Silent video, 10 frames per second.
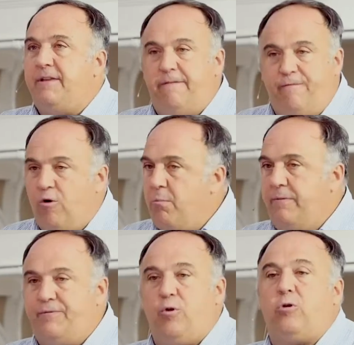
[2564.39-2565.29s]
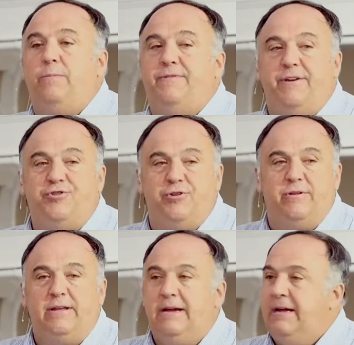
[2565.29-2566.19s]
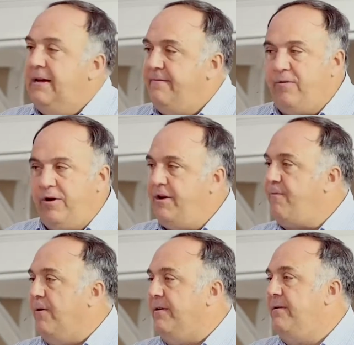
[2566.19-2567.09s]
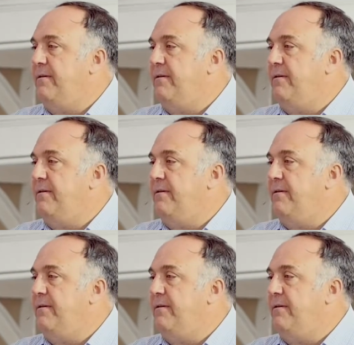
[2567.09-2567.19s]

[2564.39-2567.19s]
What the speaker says: a form of circumcision, very different.